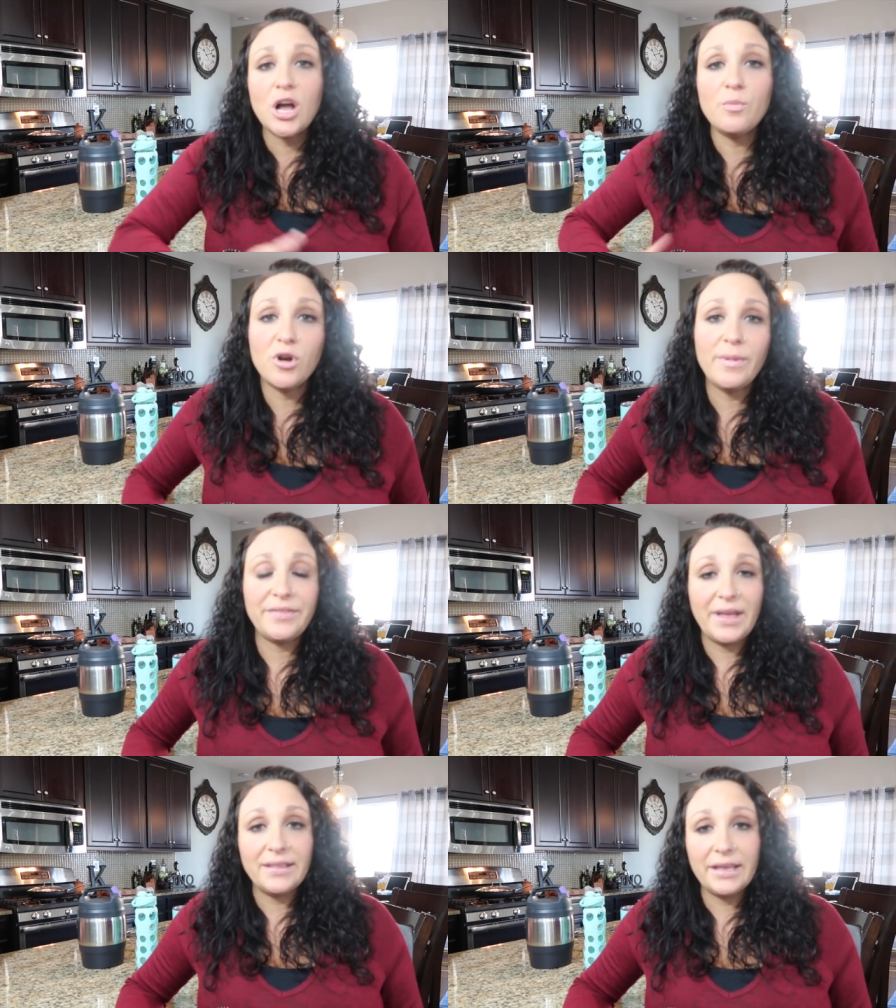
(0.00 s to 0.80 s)
talk more
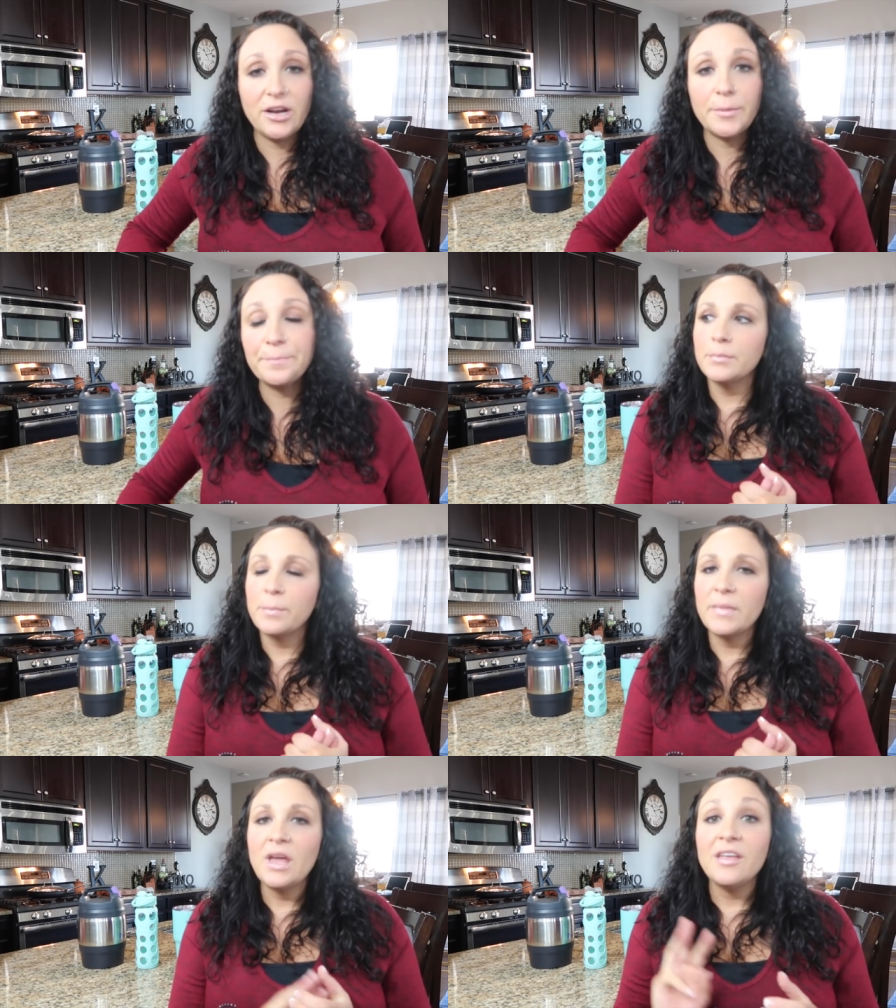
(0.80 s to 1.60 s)
about that later.
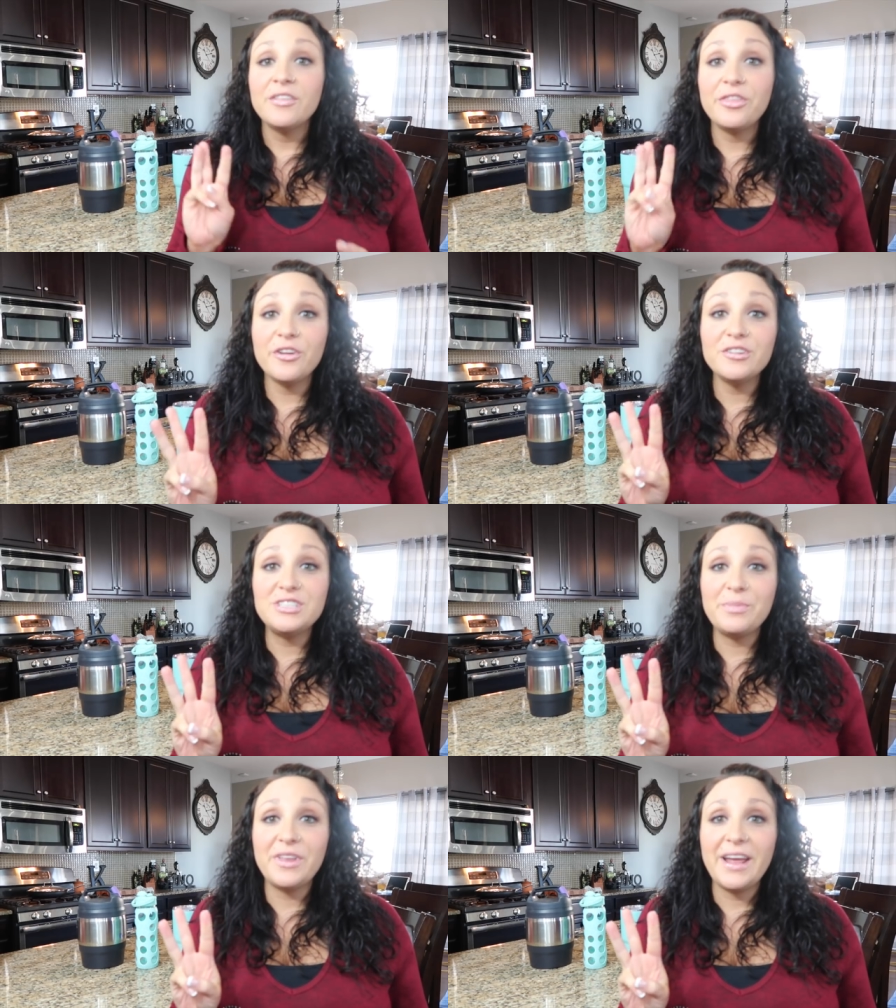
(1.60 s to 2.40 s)
The third
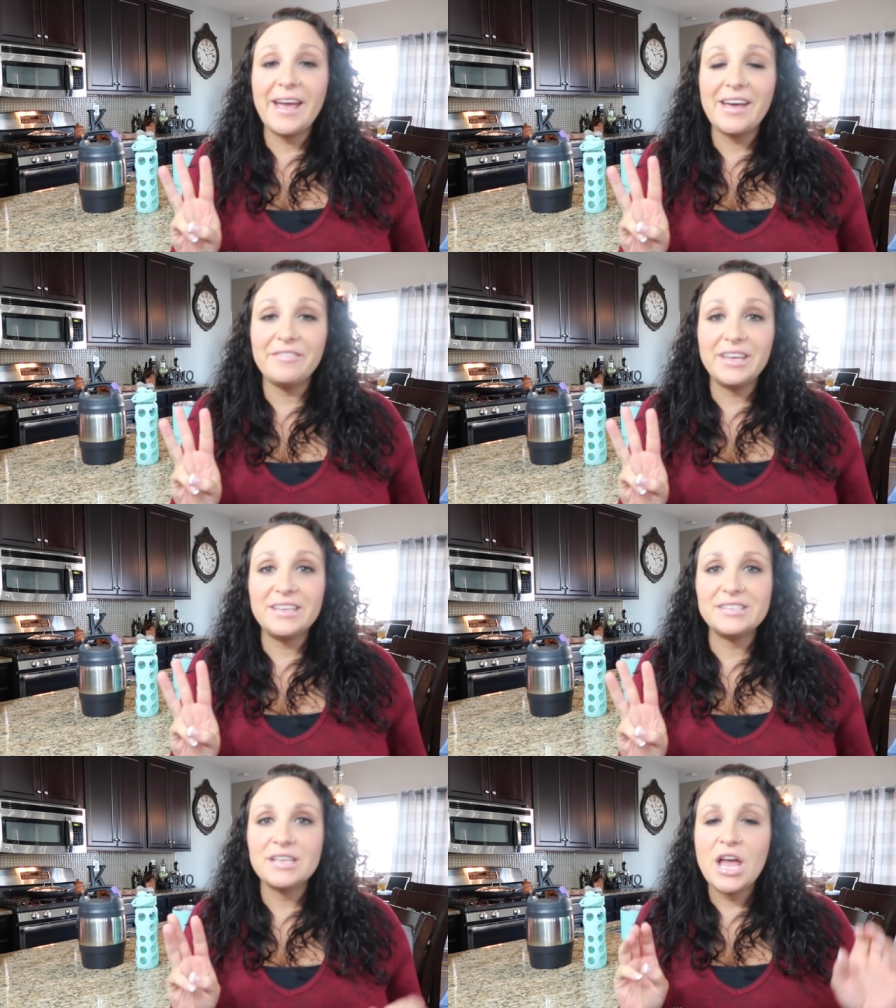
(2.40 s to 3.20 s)
tip that I have
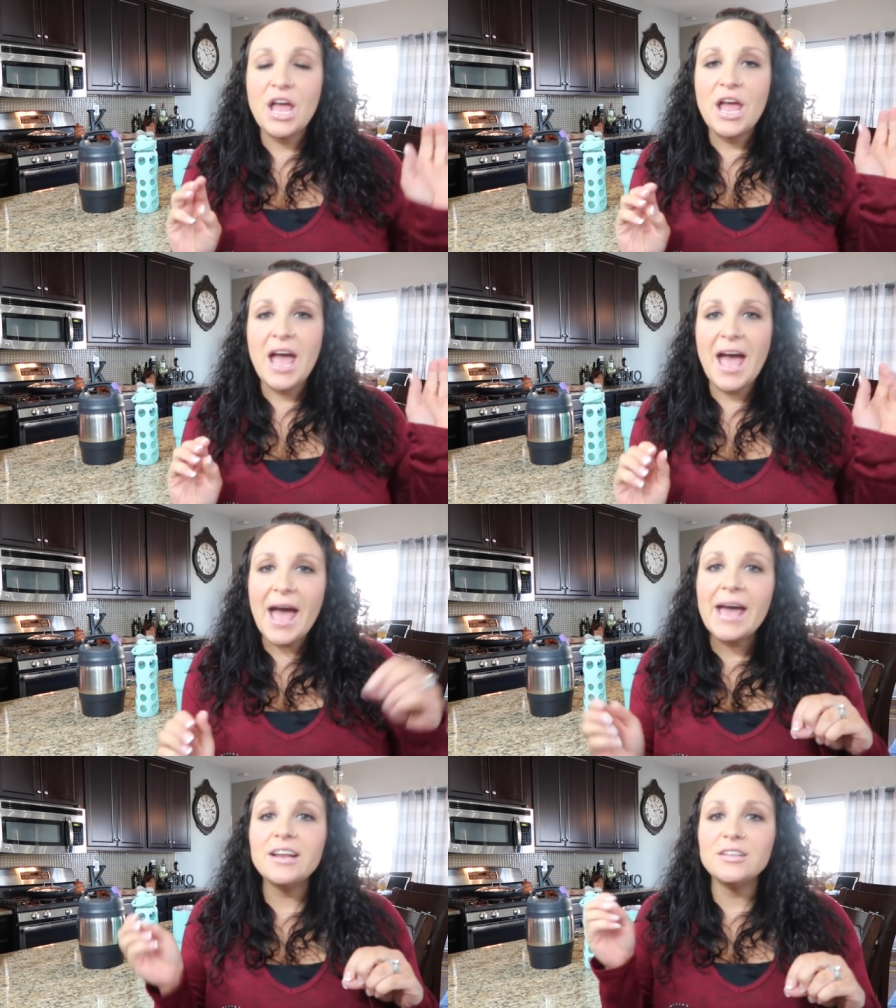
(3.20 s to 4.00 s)
is
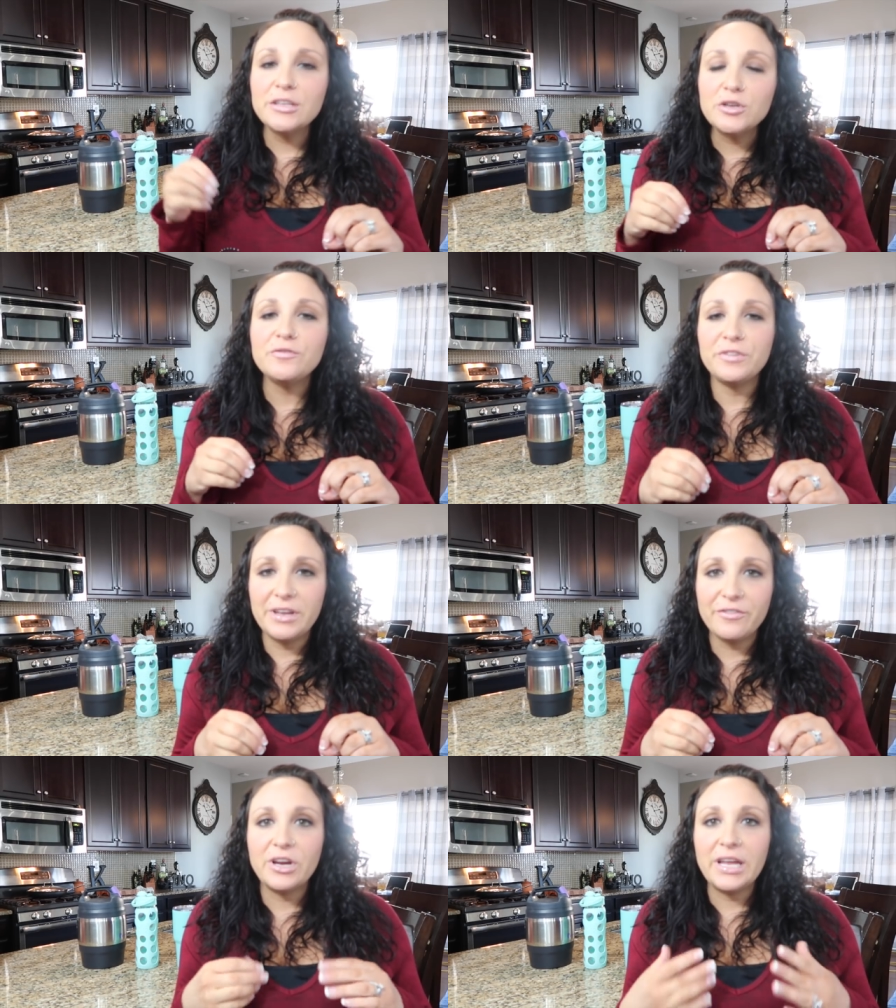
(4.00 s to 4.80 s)
add a little
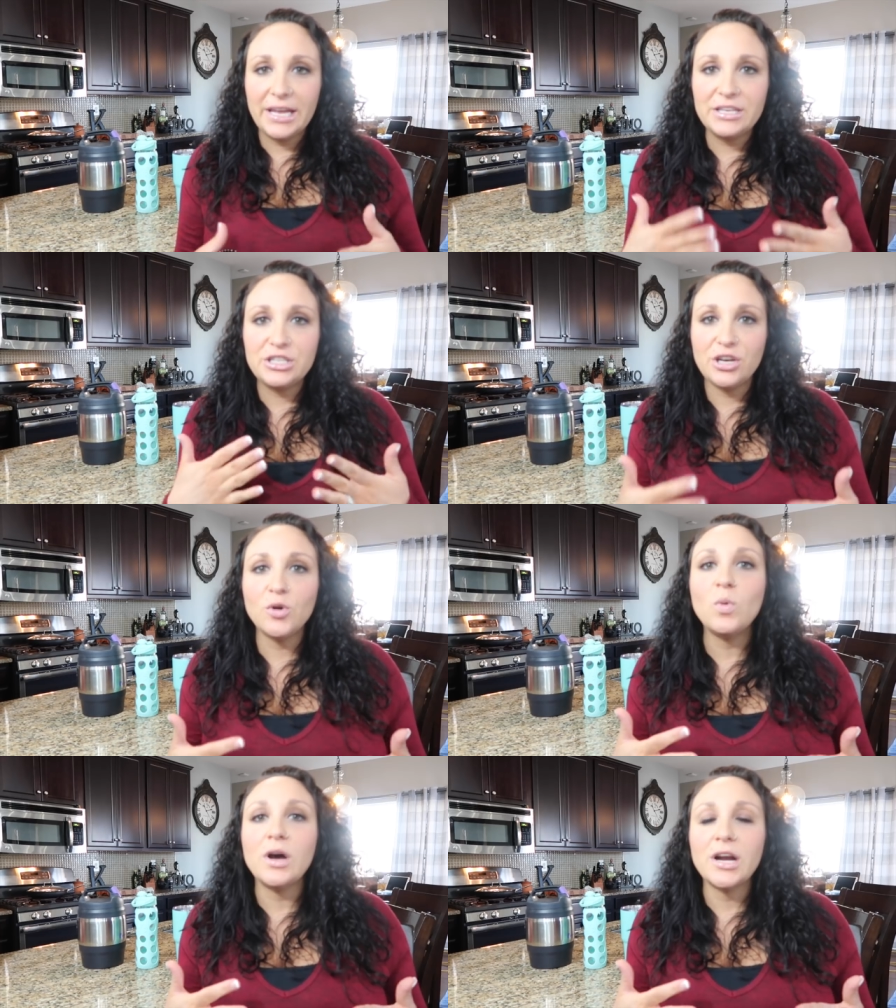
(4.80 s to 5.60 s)
flavoring into
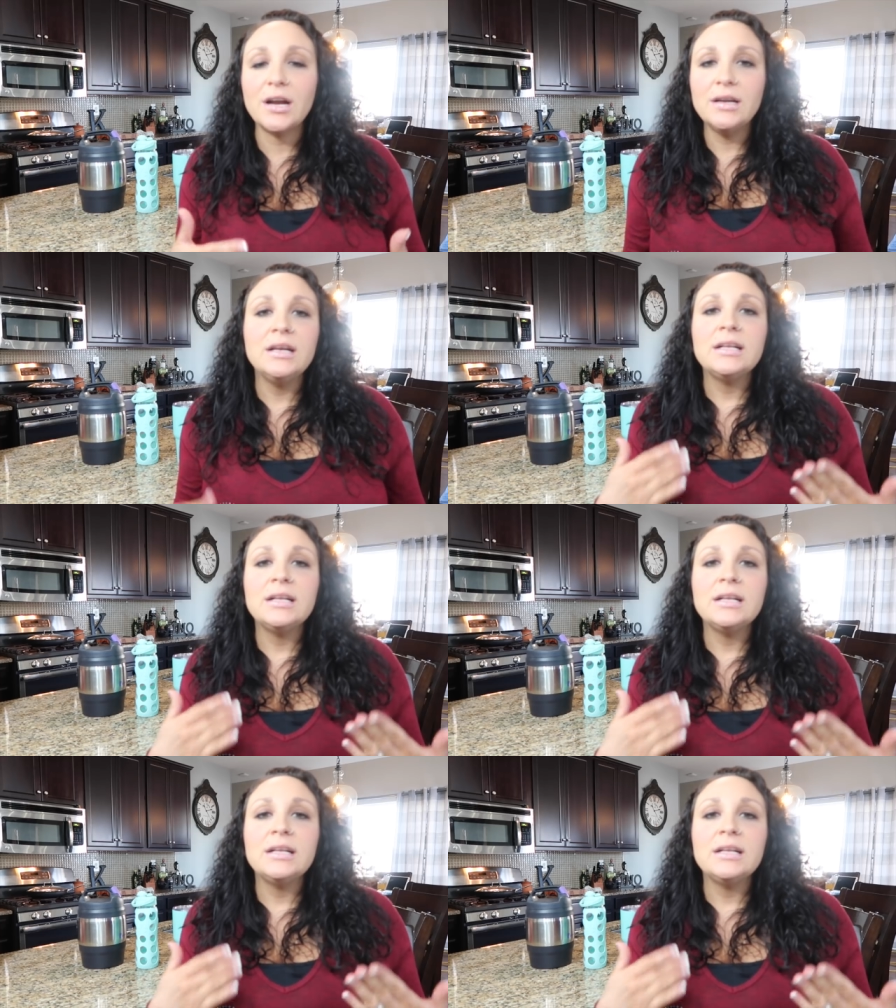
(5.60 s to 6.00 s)
your water.